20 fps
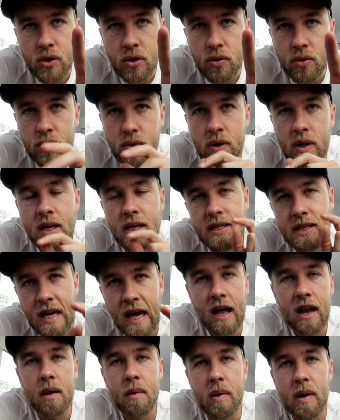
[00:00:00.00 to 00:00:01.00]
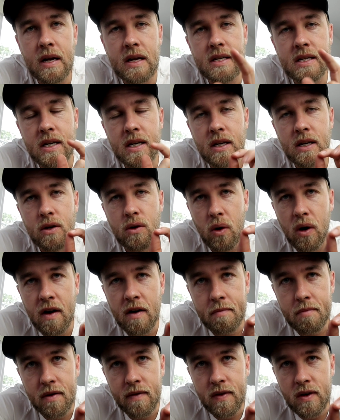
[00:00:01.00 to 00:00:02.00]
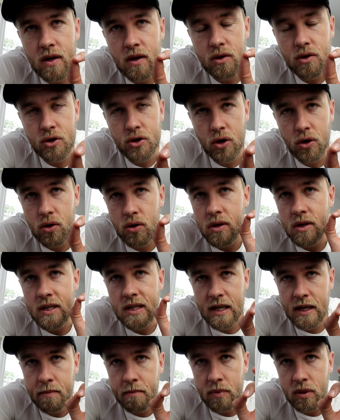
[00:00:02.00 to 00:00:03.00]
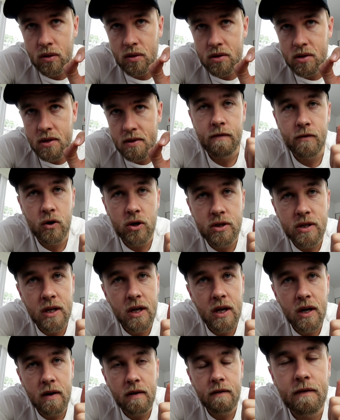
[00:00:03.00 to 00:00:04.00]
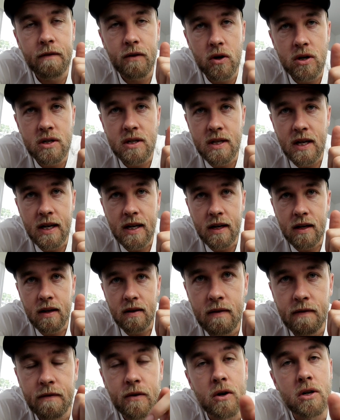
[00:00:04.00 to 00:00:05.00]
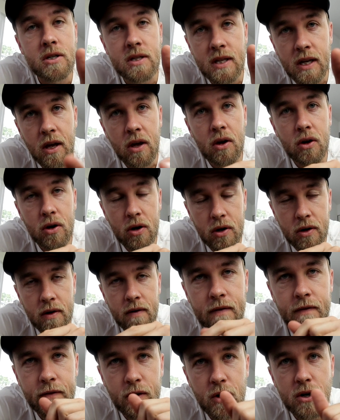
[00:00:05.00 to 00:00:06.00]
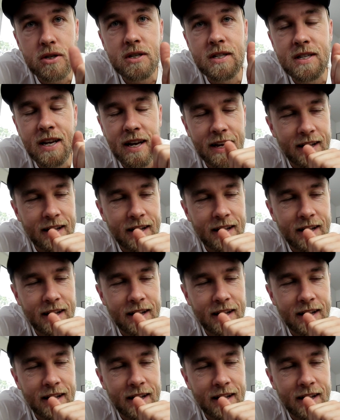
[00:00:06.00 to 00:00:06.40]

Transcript: two is calibrating your FPV controller's gimbals. First thing, you, first thing, first thing you, first,